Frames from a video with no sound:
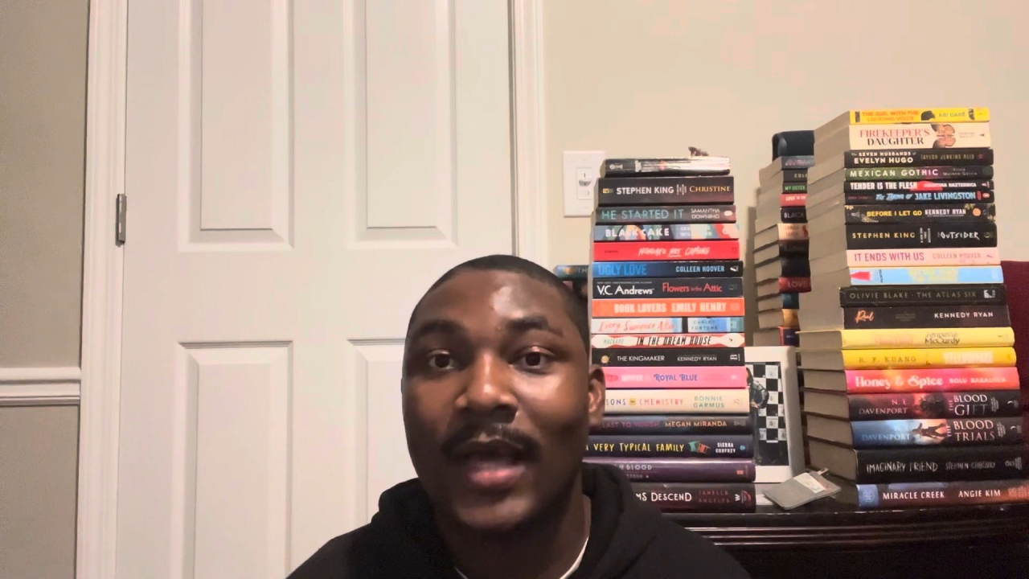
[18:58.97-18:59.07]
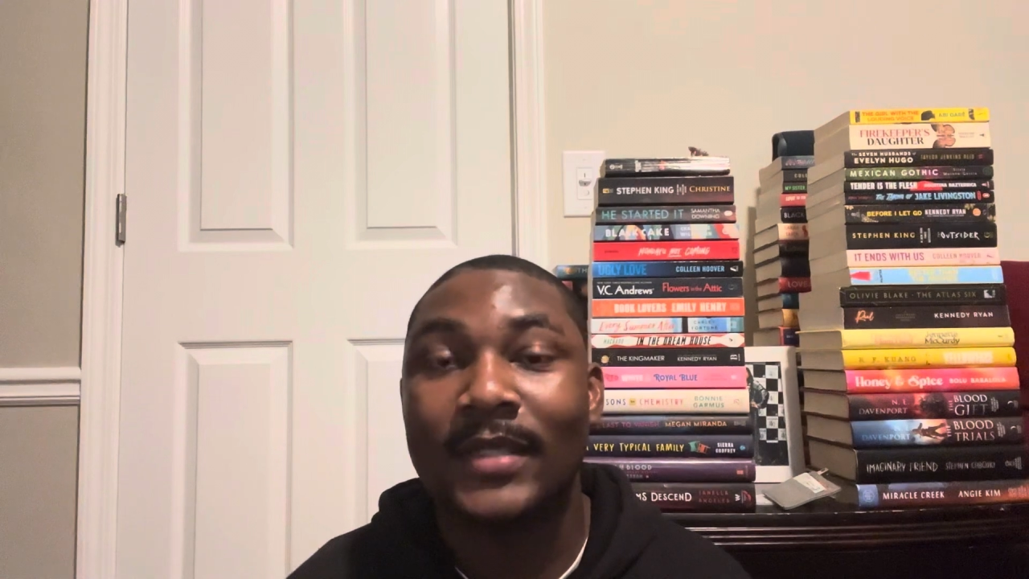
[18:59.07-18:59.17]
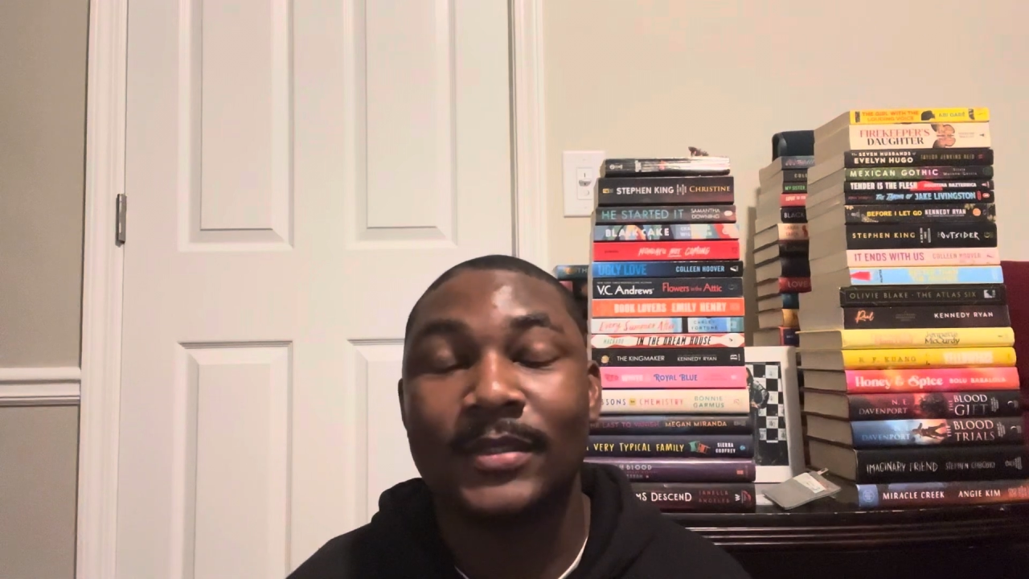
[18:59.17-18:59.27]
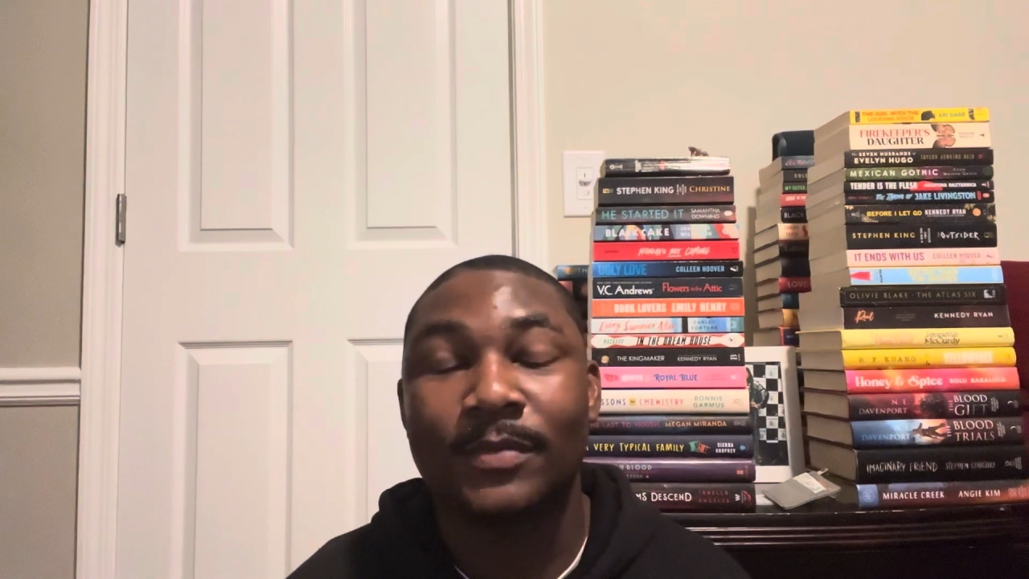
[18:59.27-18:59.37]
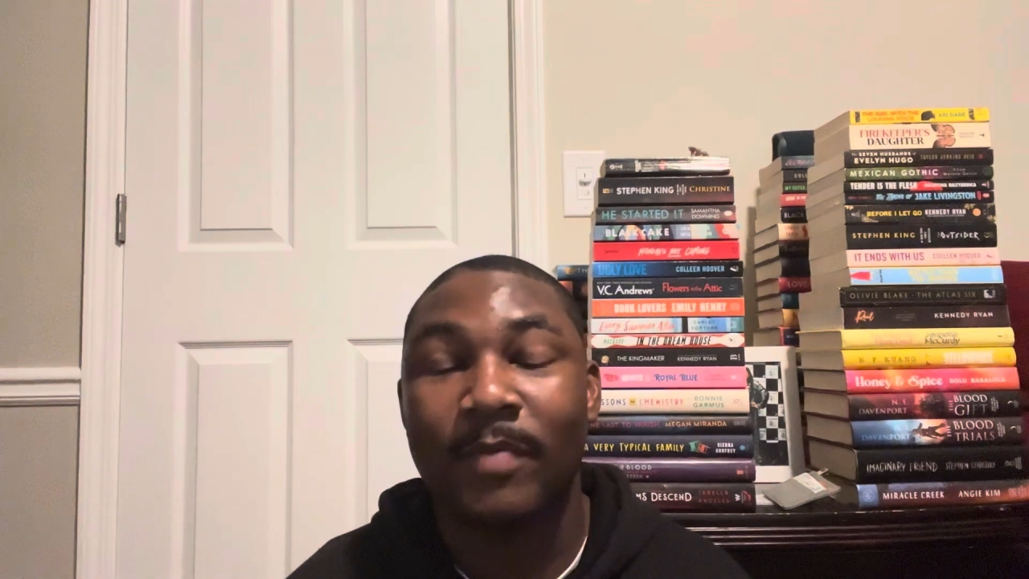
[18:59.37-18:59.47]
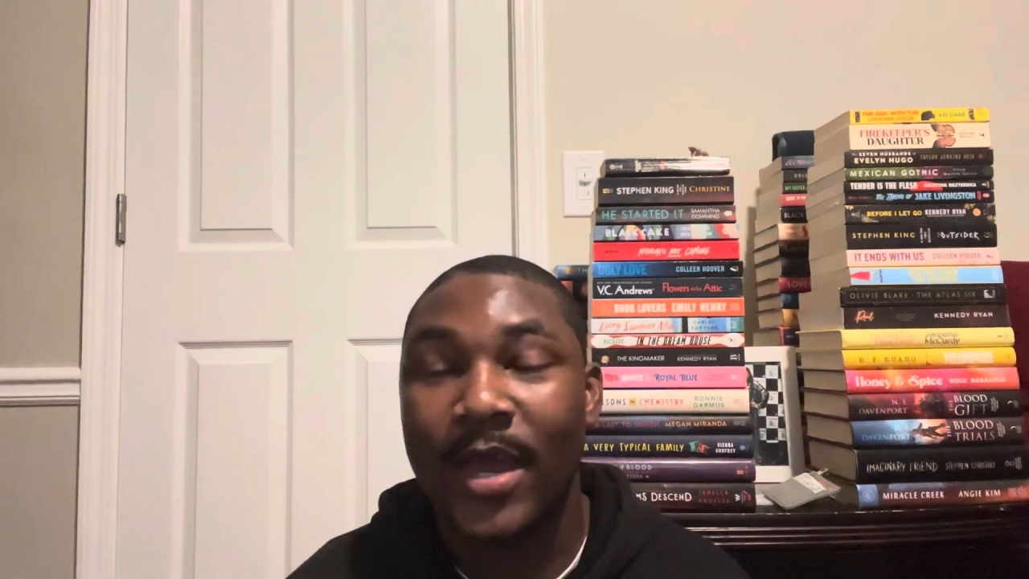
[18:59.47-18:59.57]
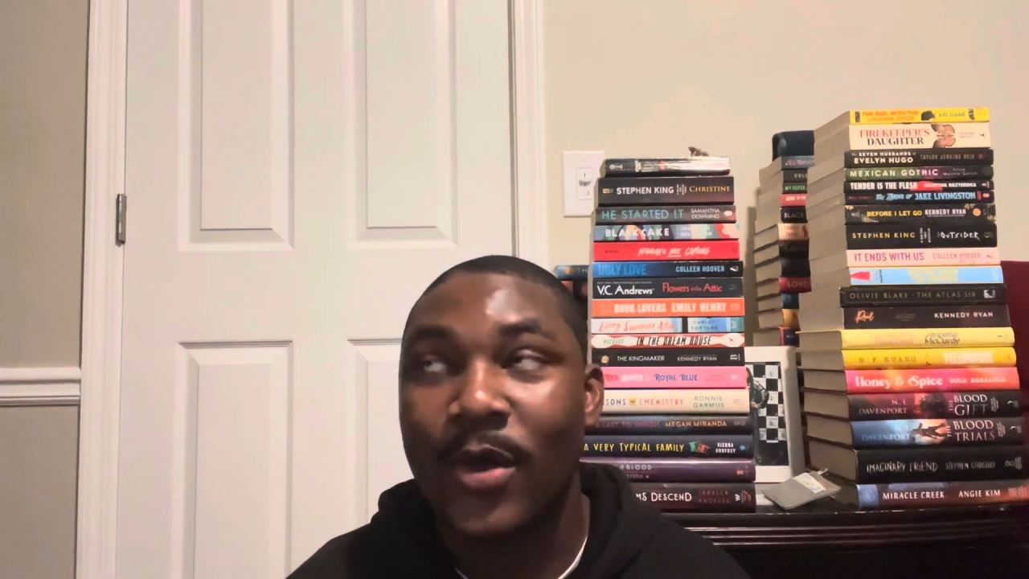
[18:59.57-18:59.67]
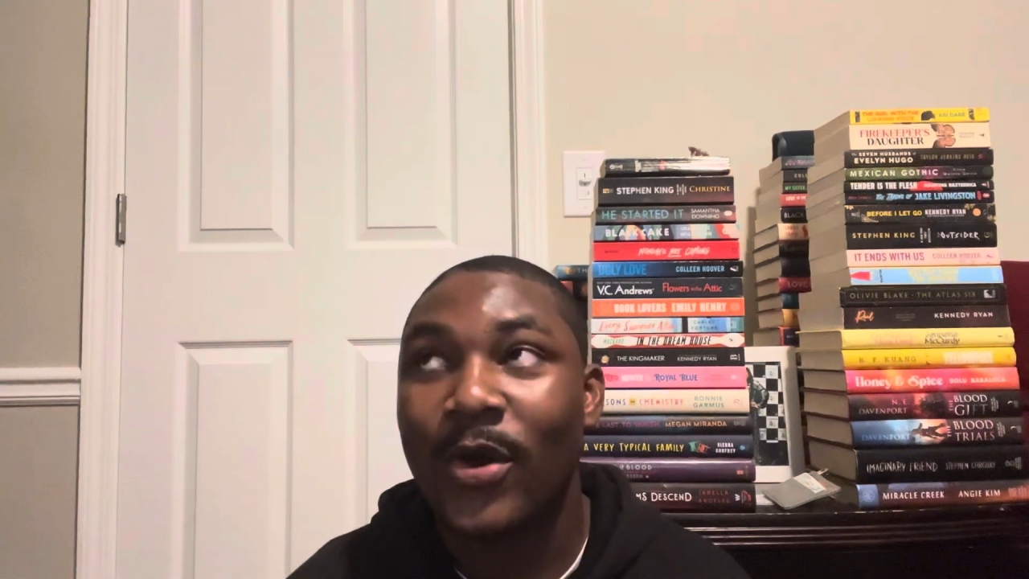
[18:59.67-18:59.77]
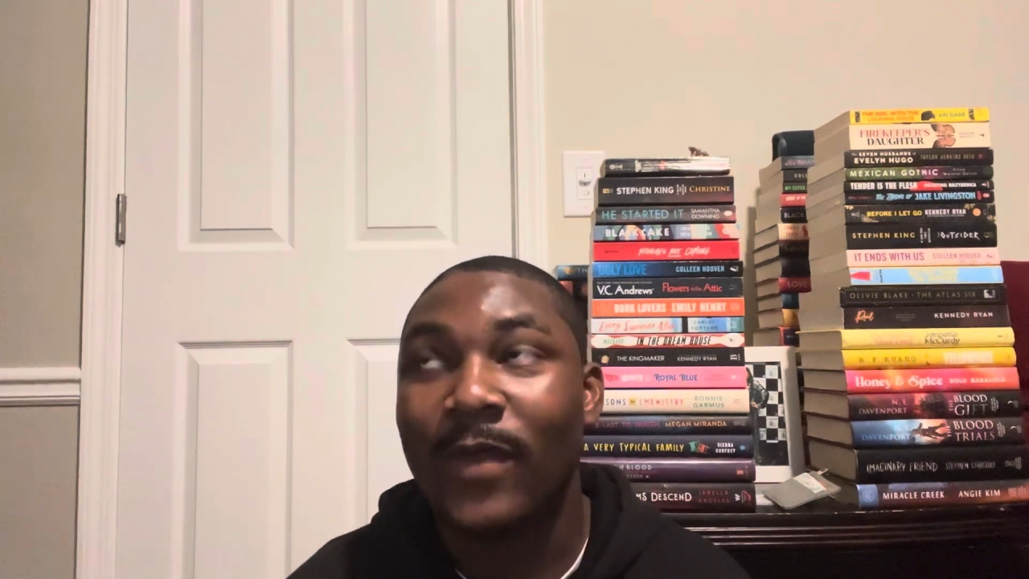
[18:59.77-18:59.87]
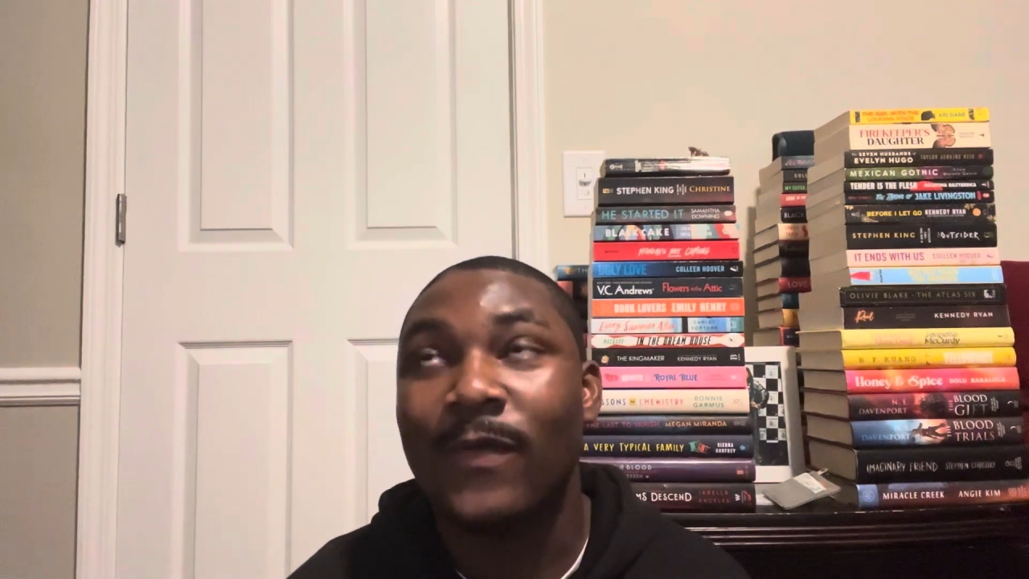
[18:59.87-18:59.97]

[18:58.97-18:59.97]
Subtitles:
And my God,